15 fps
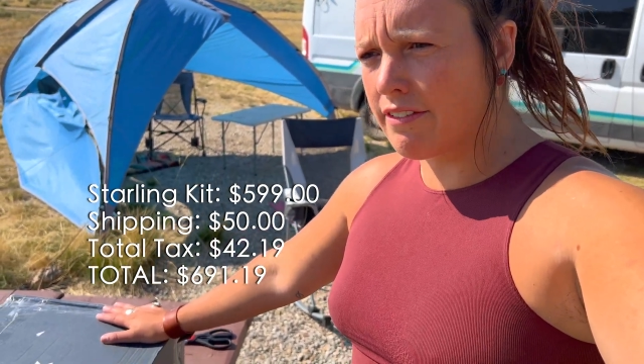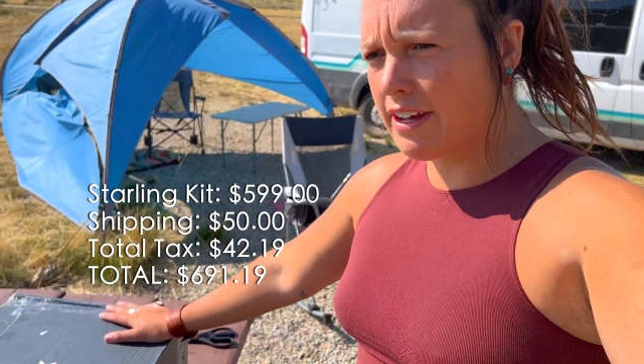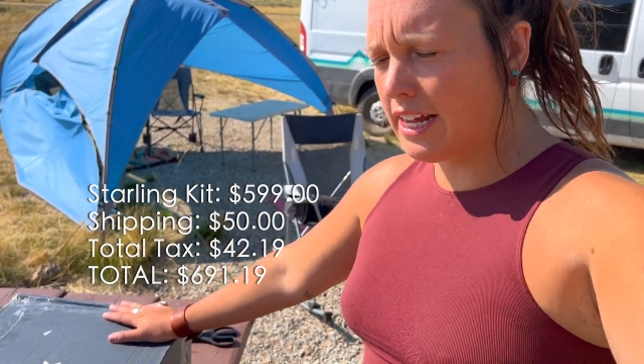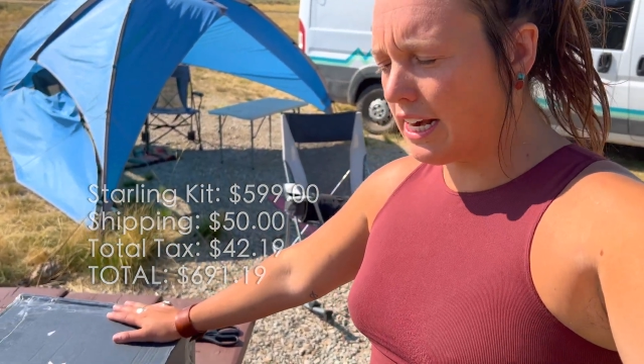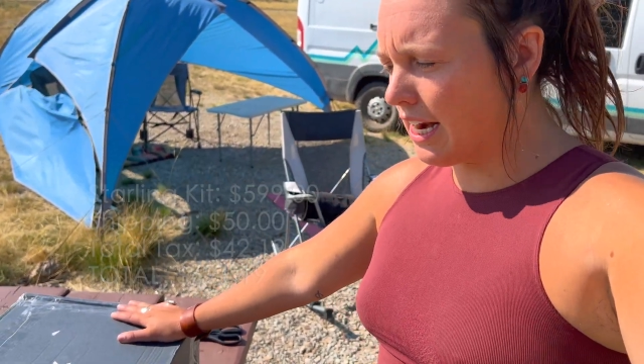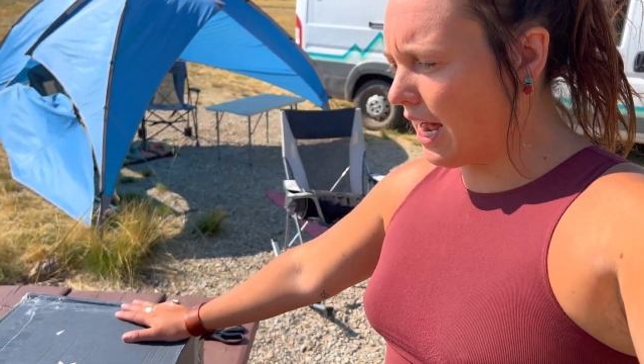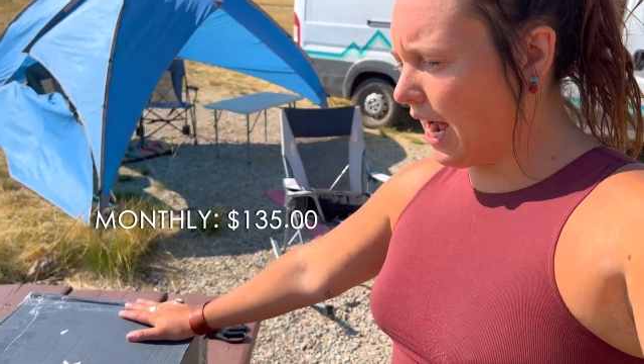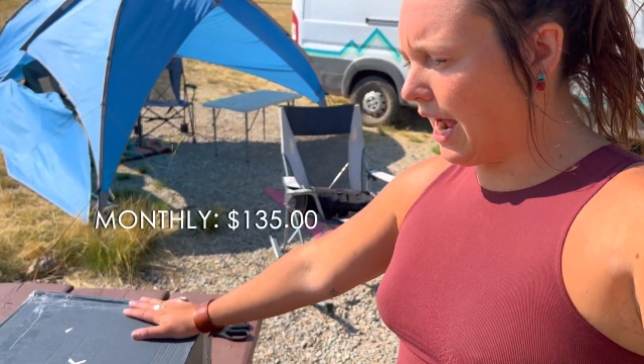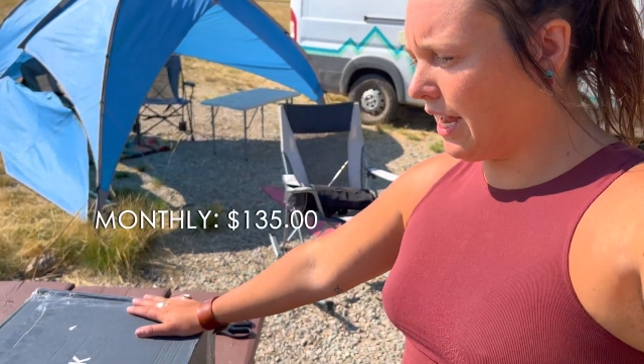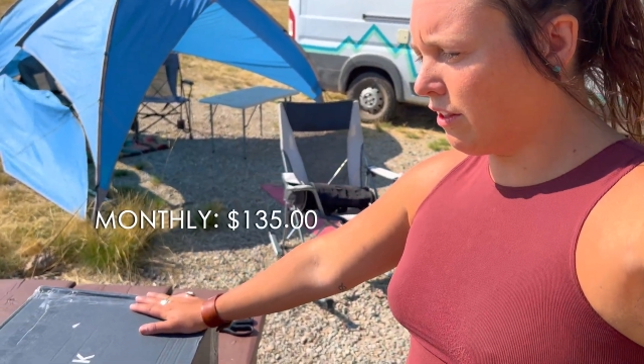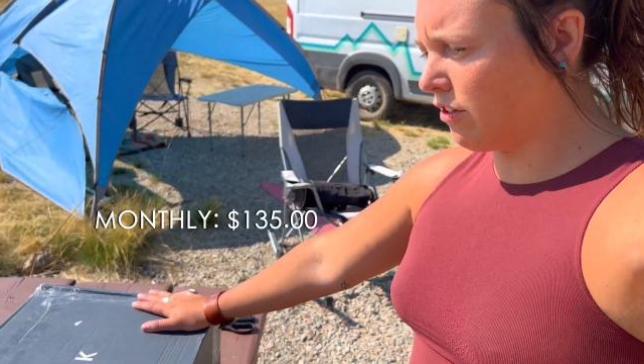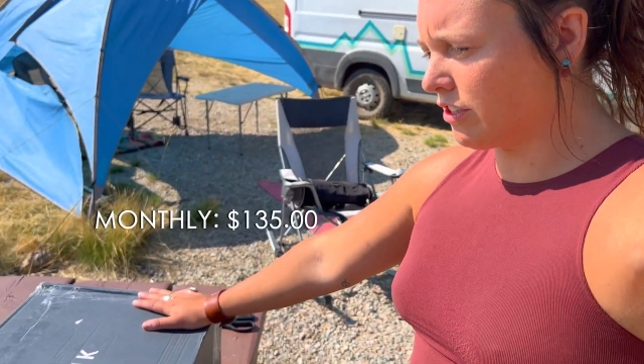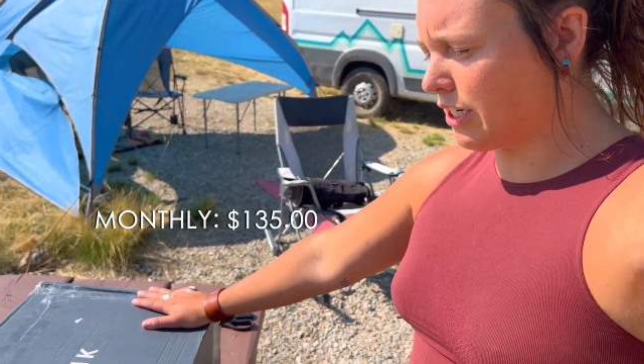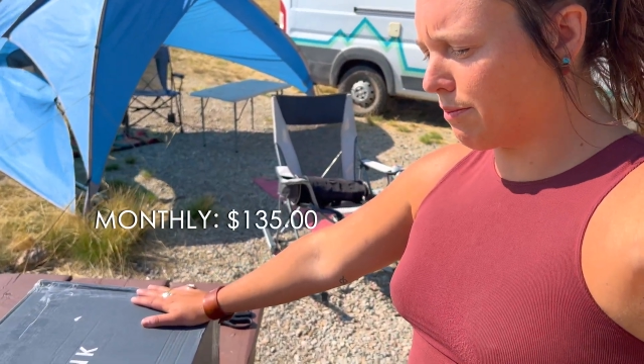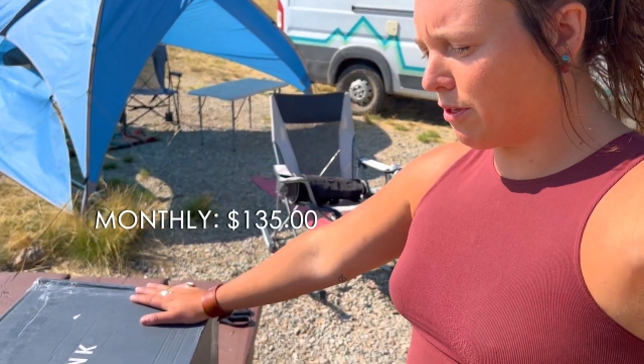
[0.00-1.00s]
and I
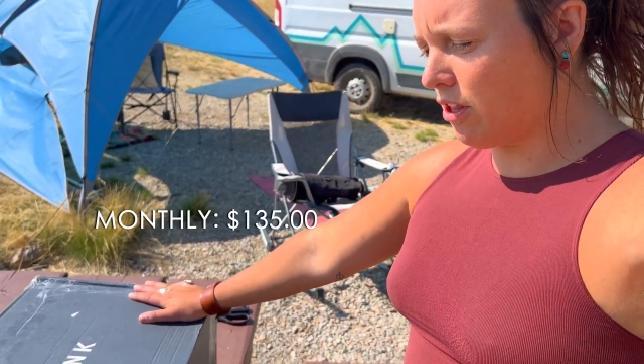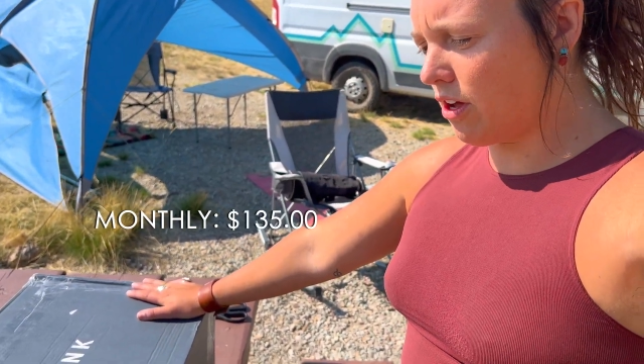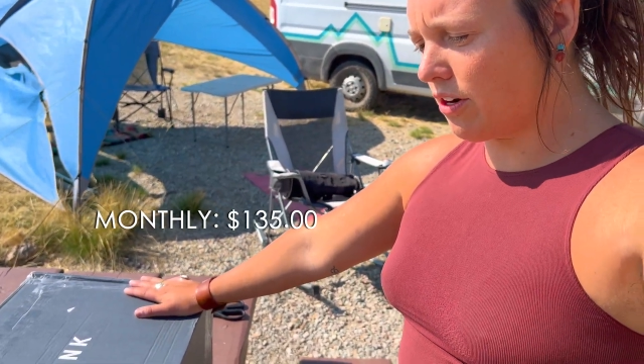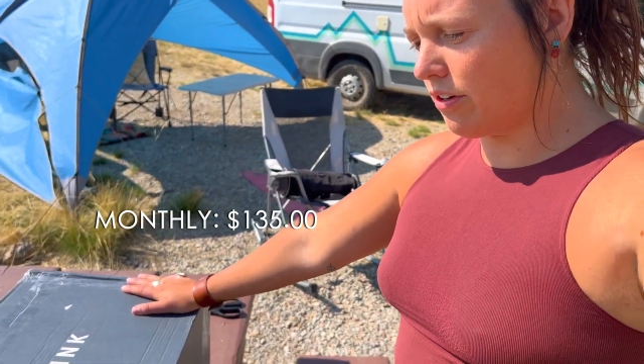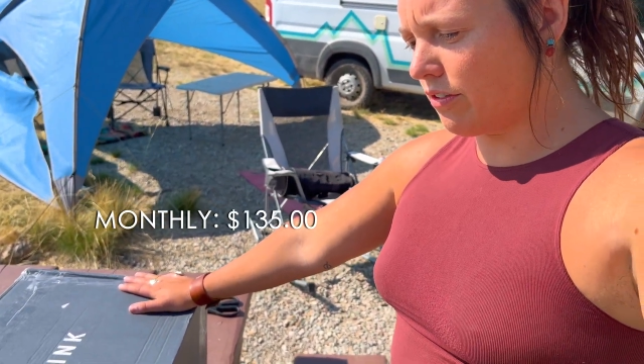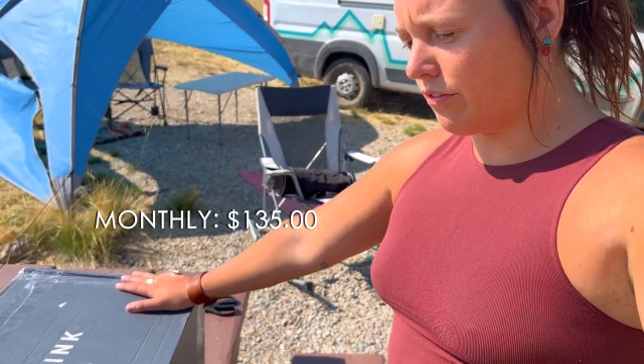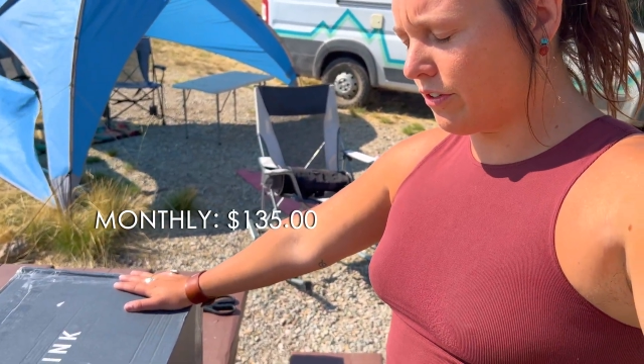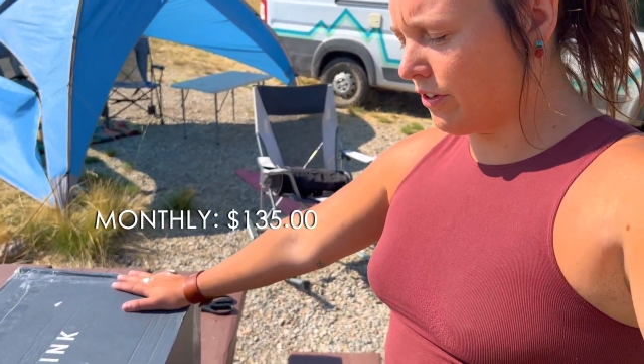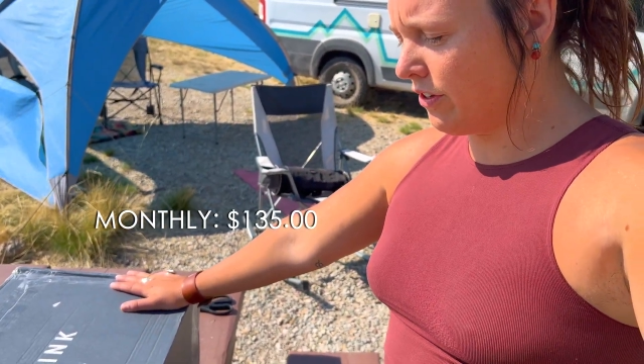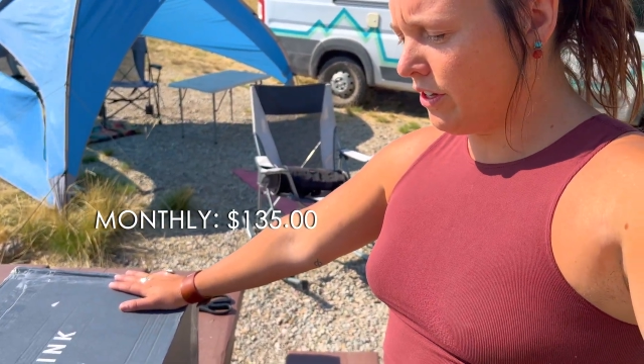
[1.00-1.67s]
looked up a lot of